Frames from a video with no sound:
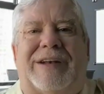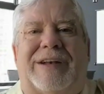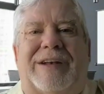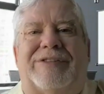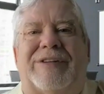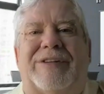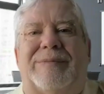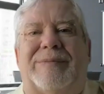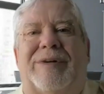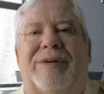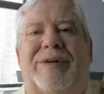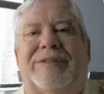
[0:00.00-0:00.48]
to
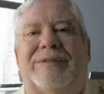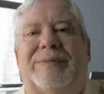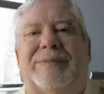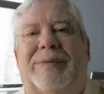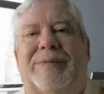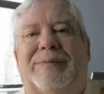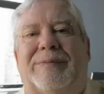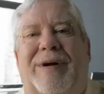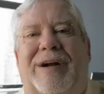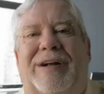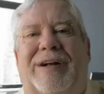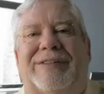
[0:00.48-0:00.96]
managing
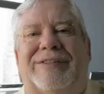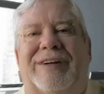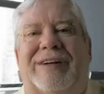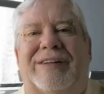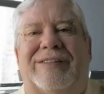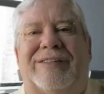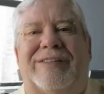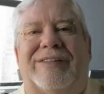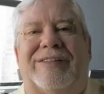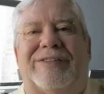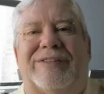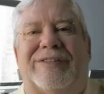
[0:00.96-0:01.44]
multiple
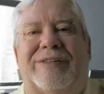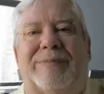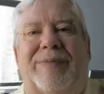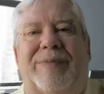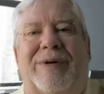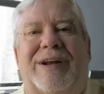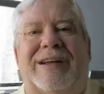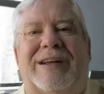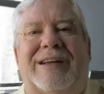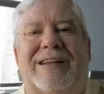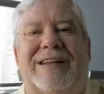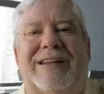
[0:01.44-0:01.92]
projects is to
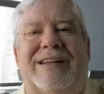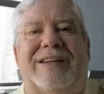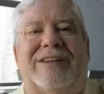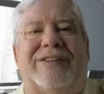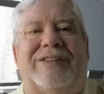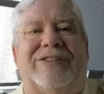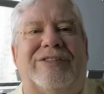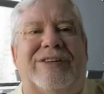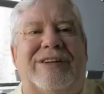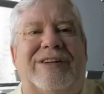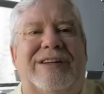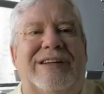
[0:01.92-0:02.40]
break
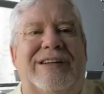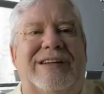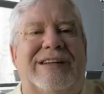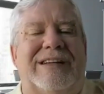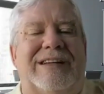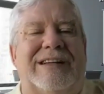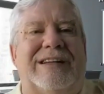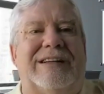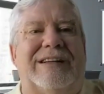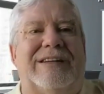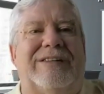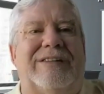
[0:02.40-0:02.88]
each
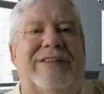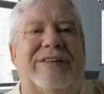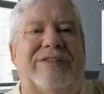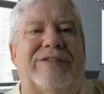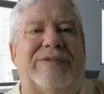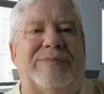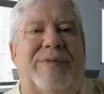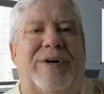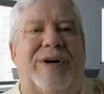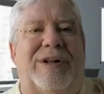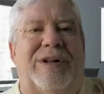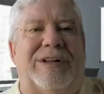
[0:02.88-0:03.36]
into
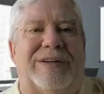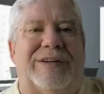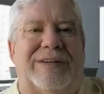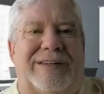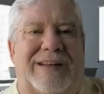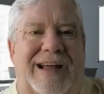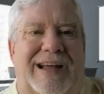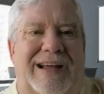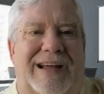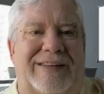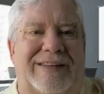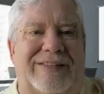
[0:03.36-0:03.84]
smaller
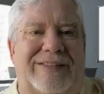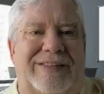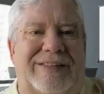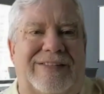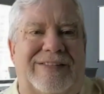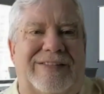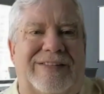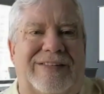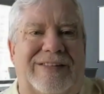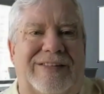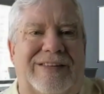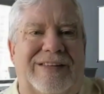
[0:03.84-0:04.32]

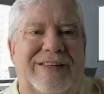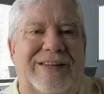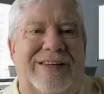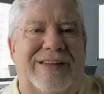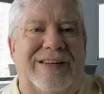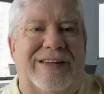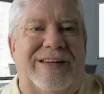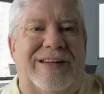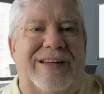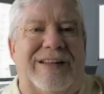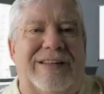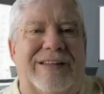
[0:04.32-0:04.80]
tasks.
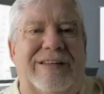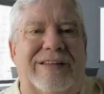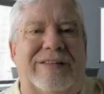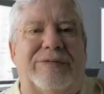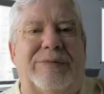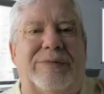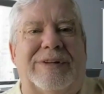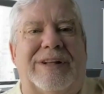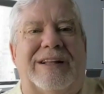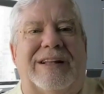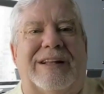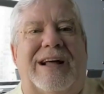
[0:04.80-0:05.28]

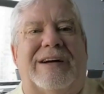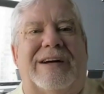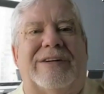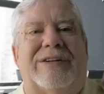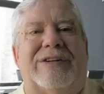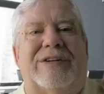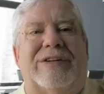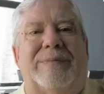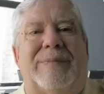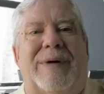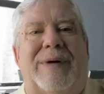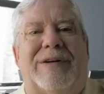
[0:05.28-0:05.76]
This will allow
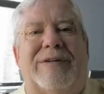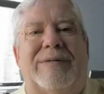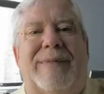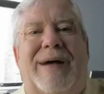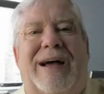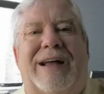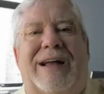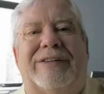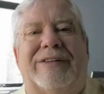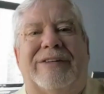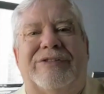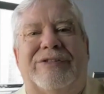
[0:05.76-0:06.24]
you to better
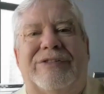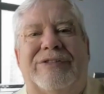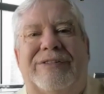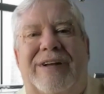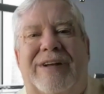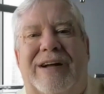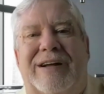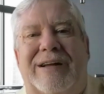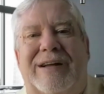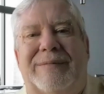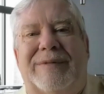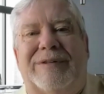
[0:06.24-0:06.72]
manage your
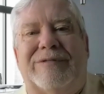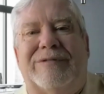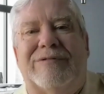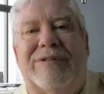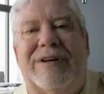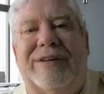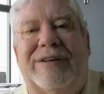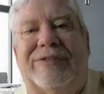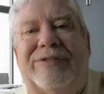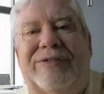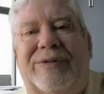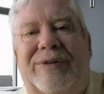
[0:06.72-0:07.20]
time and
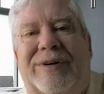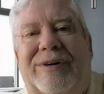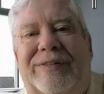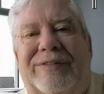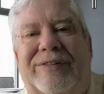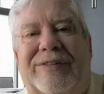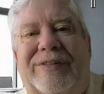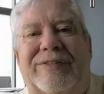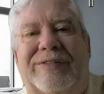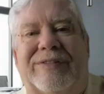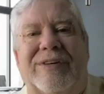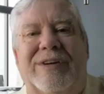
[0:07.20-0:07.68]

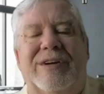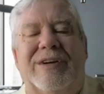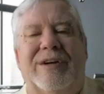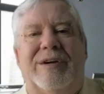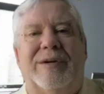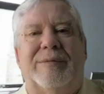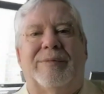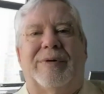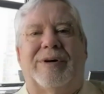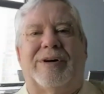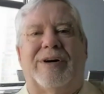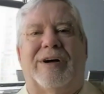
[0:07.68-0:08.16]
resources
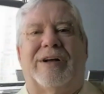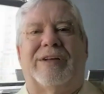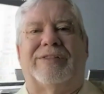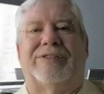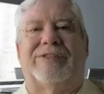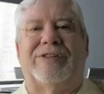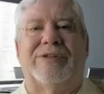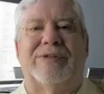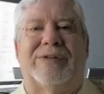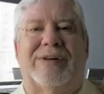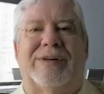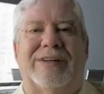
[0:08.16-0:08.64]

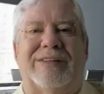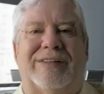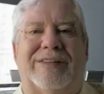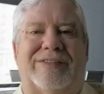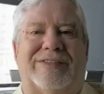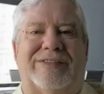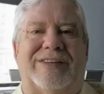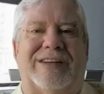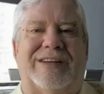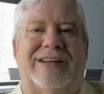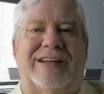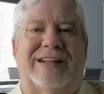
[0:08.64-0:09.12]
because you can
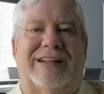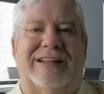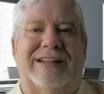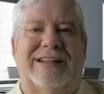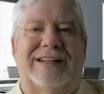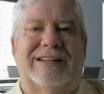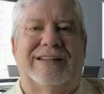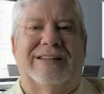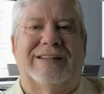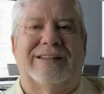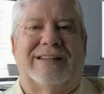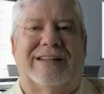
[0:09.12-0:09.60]
see
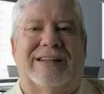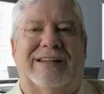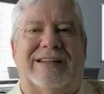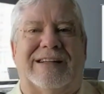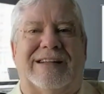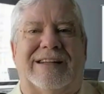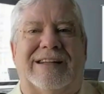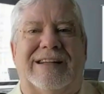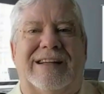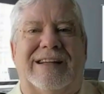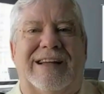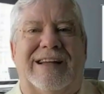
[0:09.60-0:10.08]

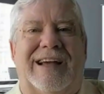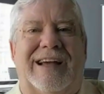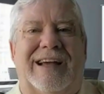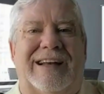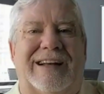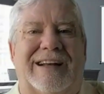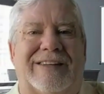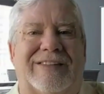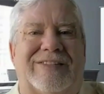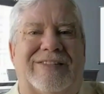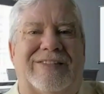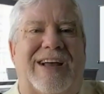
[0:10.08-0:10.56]
clearly
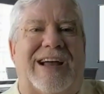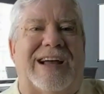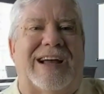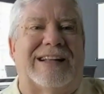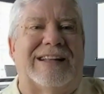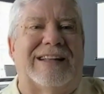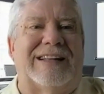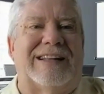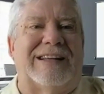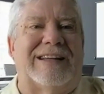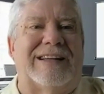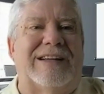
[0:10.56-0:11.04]
and
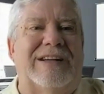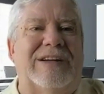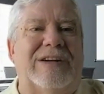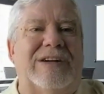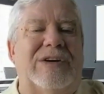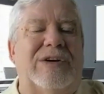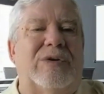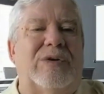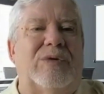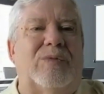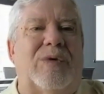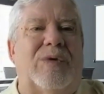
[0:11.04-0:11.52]
exactly
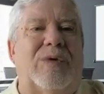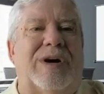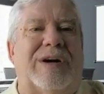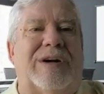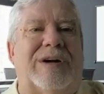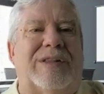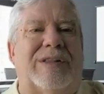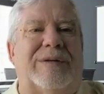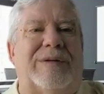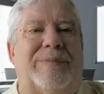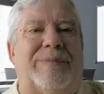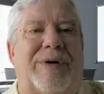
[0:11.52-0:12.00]

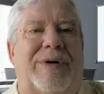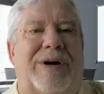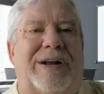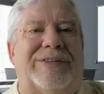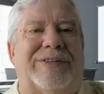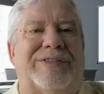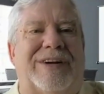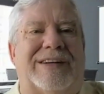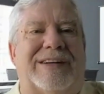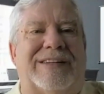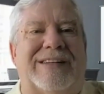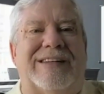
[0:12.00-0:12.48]
where the
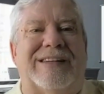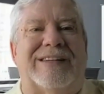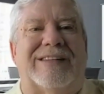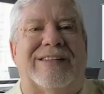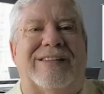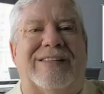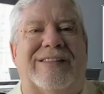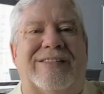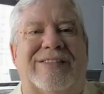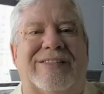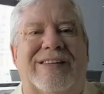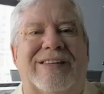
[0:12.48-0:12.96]
project
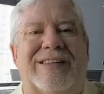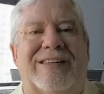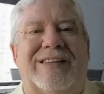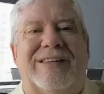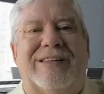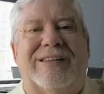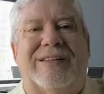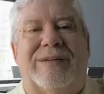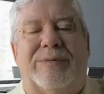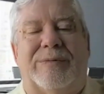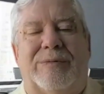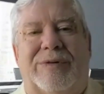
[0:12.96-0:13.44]
is
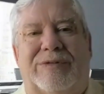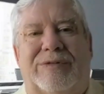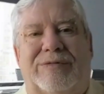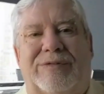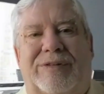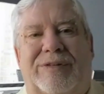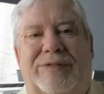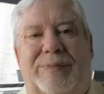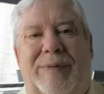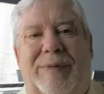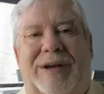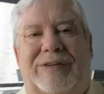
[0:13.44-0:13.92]
with
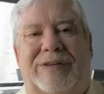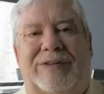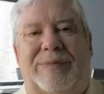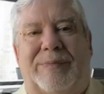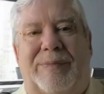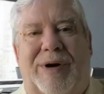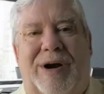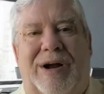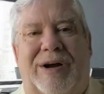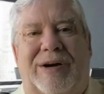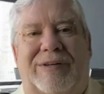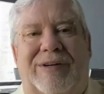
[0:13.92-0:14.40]
respect to
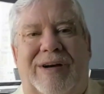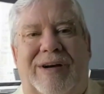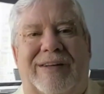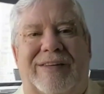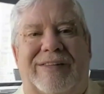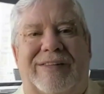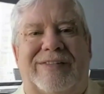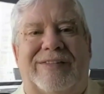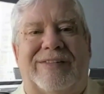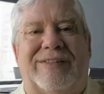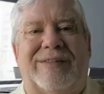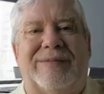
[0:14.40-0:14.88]

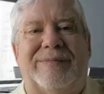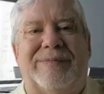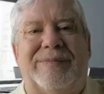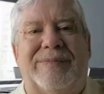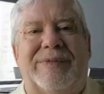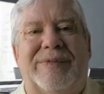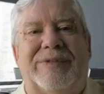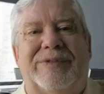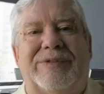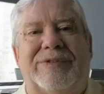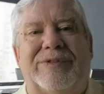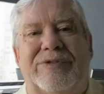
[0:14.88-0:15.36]
progress.
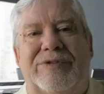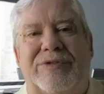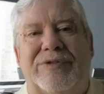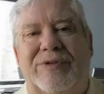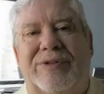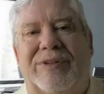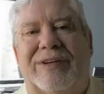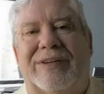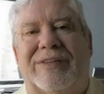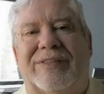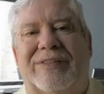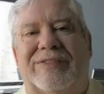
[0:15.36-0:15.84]
To
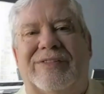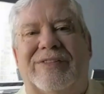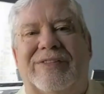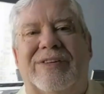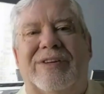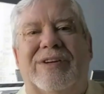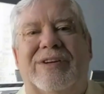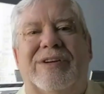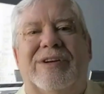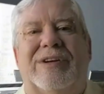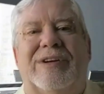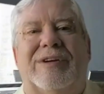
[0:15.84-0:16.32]
do
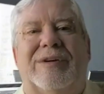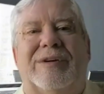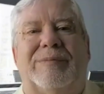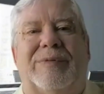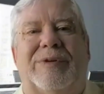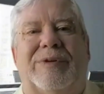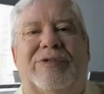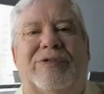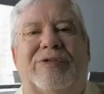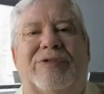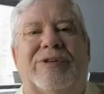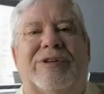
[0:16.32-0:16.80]
this,
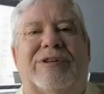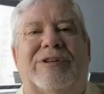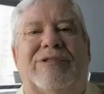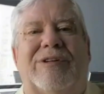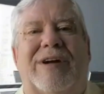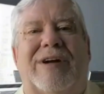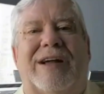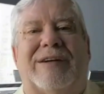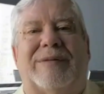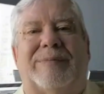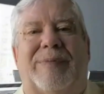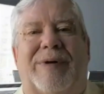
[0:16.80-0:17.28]
be sure to
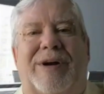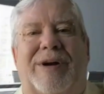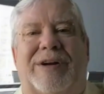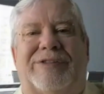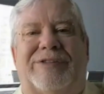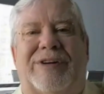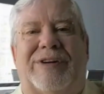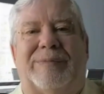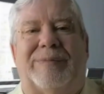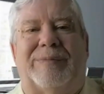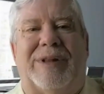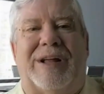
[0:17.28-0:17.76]
create a
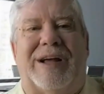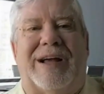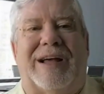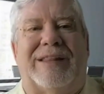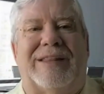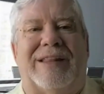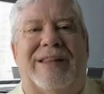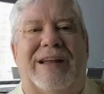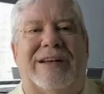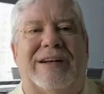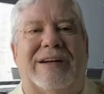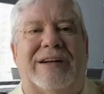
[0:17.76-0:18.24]
project
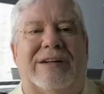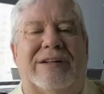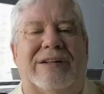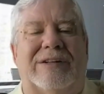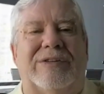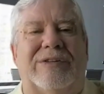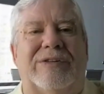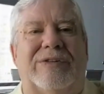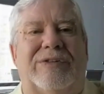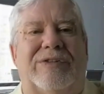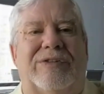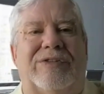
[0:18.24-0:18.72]
plan that
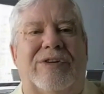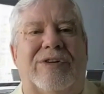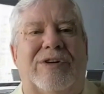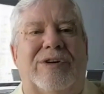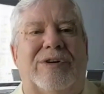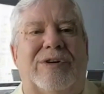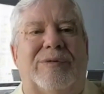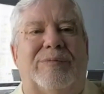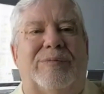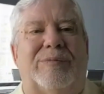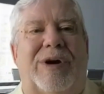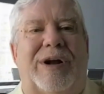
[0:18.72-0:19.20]
includes
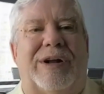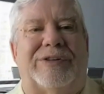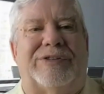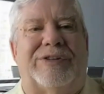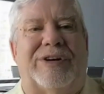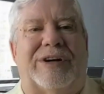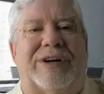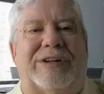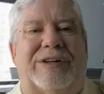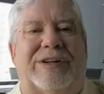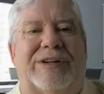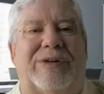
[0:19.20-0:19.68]

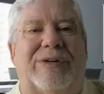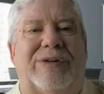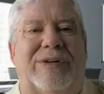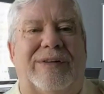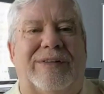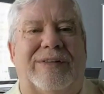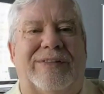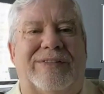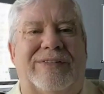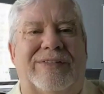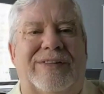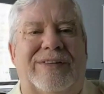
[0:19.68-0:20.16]
project
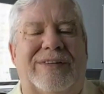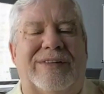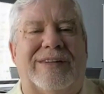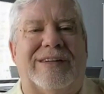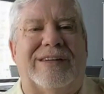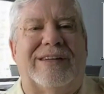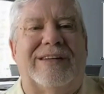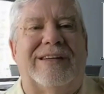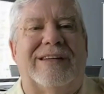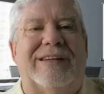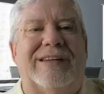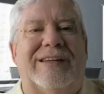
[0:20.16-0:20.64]
goals,
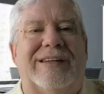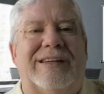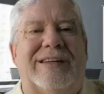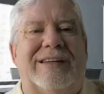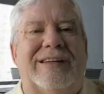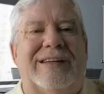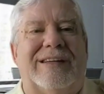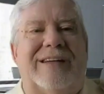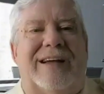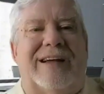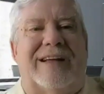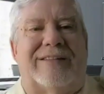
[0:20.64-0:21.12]

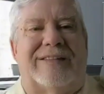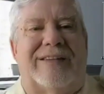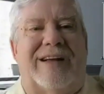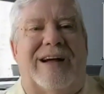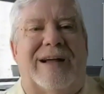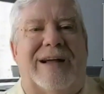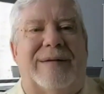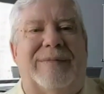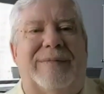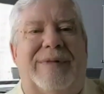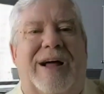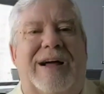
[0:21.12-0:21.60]
a
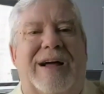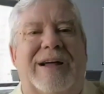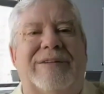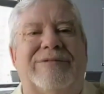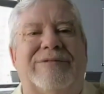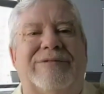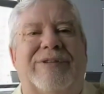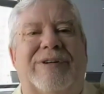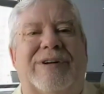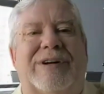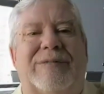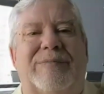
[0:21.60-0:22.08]

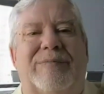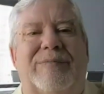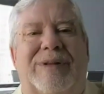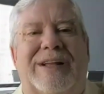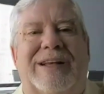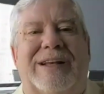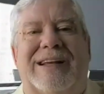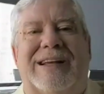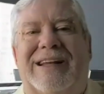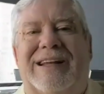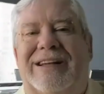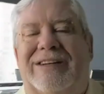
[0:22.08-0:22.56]
timeline for
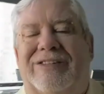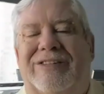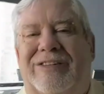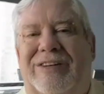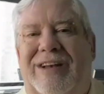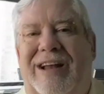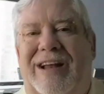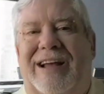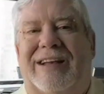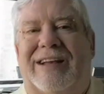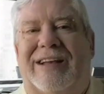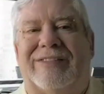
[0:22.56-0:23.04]
completing
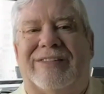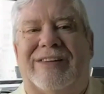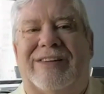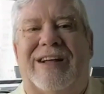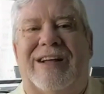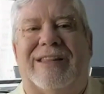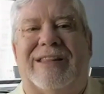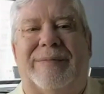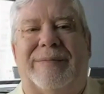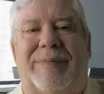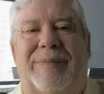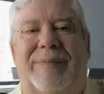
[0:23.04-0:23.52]
each task
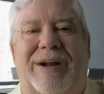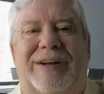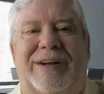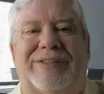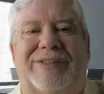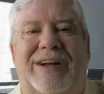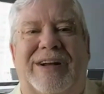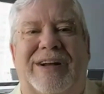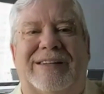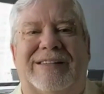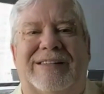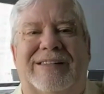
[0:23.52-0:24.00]
on the
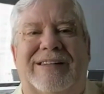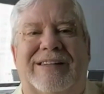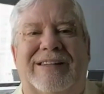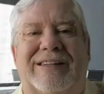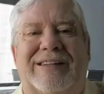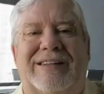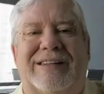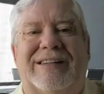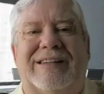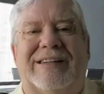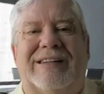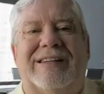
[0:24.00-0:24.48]
project,
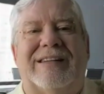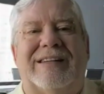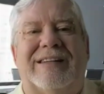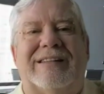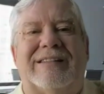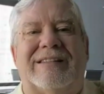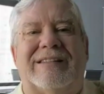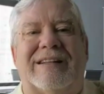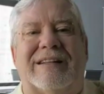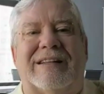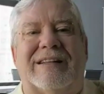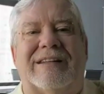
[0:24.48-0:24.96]

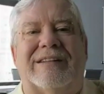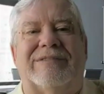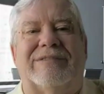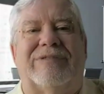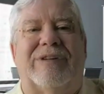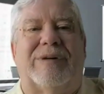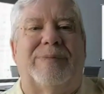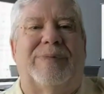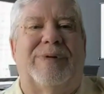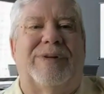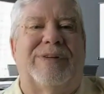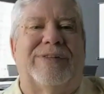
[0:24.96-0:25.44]

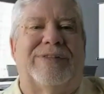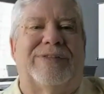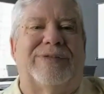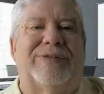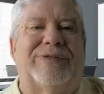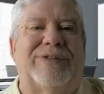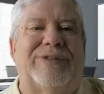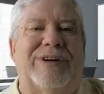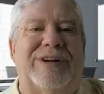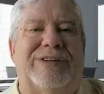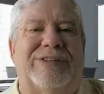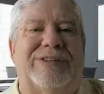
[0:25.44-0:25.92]
deliverables
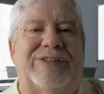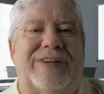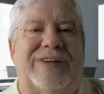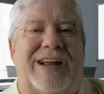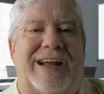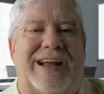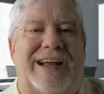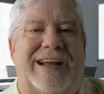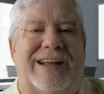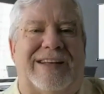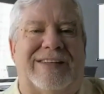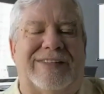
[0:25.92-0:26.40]
for each
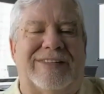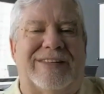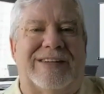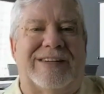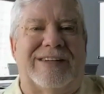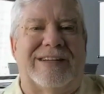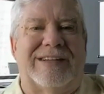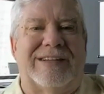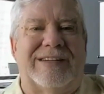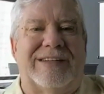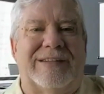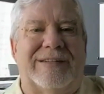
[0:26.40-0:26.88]

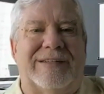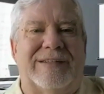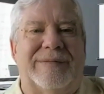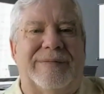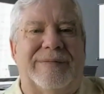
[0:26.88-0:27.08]
task,